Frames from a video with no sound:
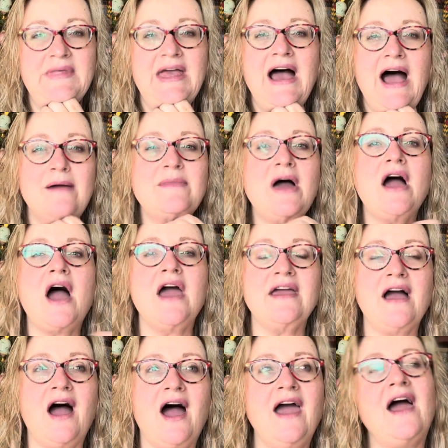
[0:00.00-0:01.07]

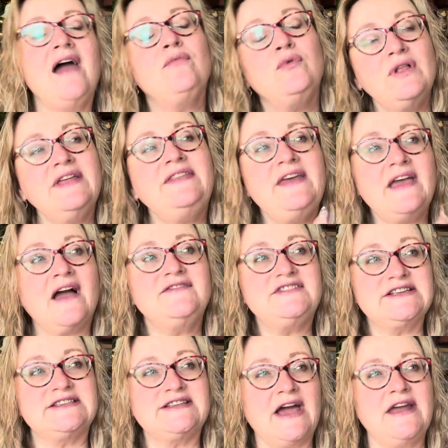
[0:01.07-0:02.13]
I really think I've
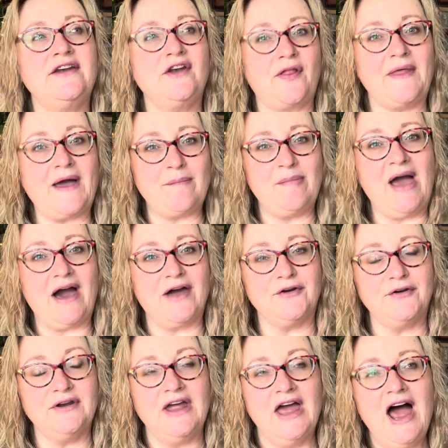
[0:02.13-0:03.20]
decided on that
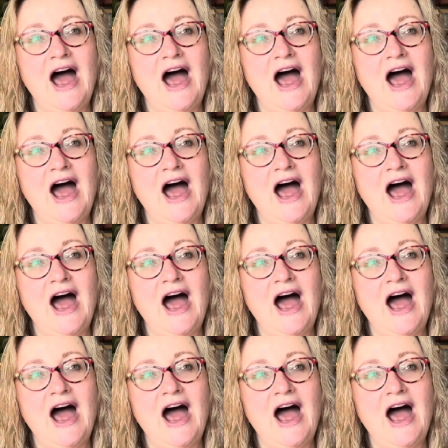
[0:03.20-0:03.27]
pattern.